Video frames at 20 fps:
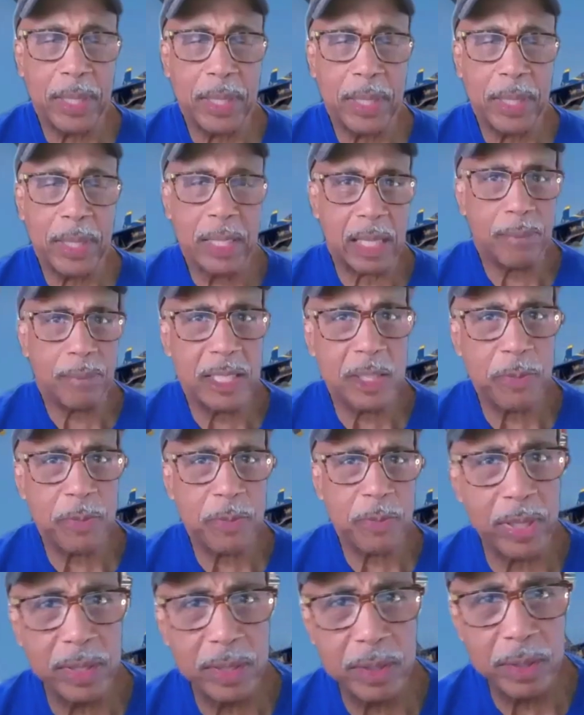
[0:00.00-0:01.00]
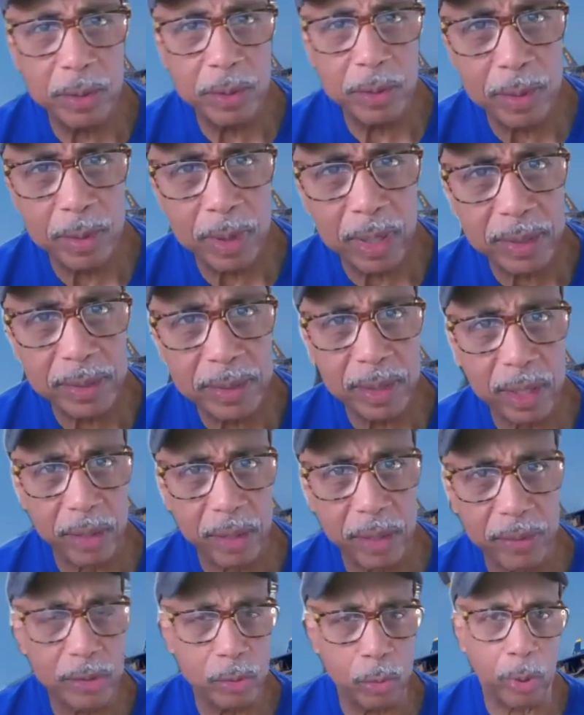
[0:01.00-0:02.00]
and that may that may spread to
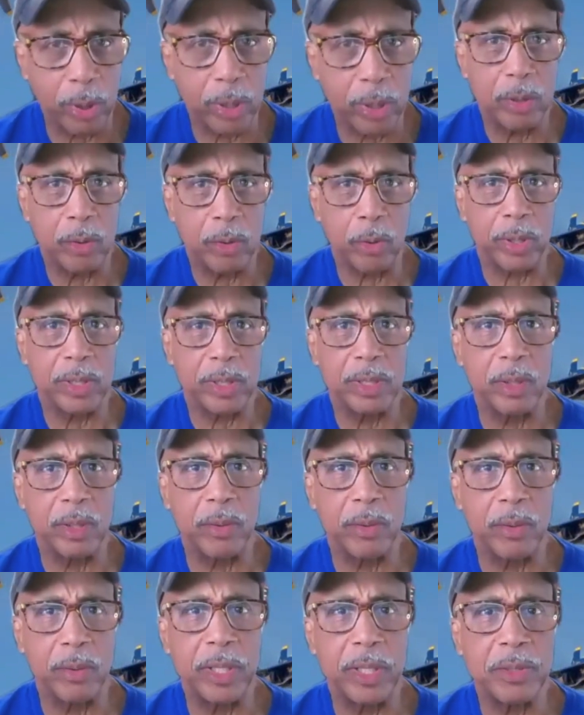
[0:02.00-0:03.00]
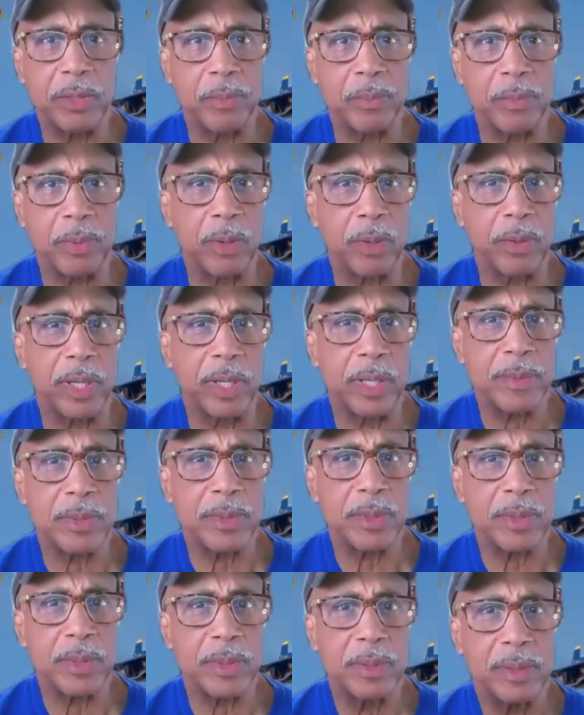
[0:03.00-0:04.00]
uh, other door, organ donation
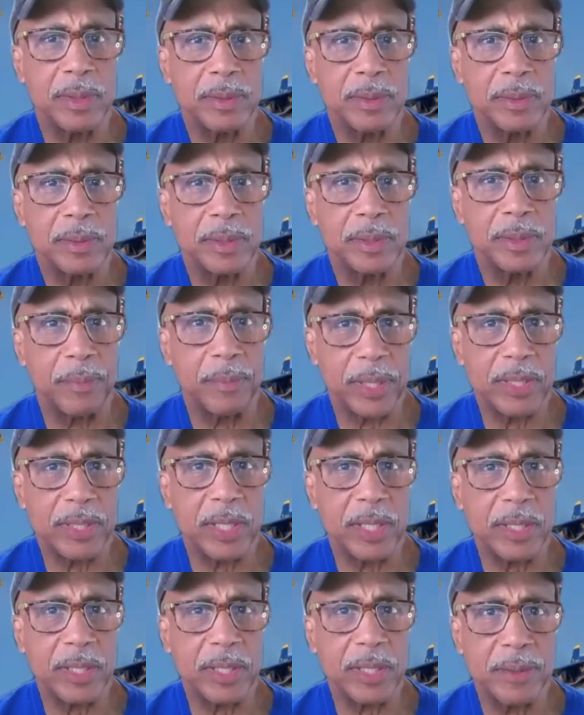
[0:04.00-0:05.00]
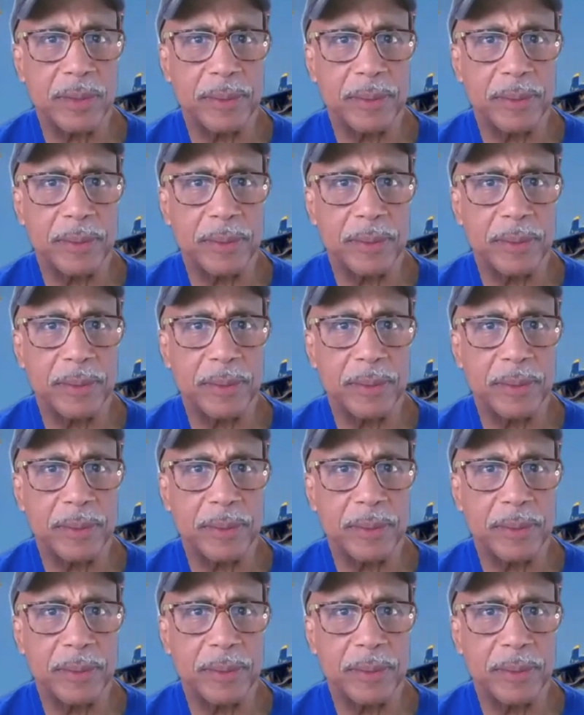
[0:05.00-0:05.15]
programs yes they're sense.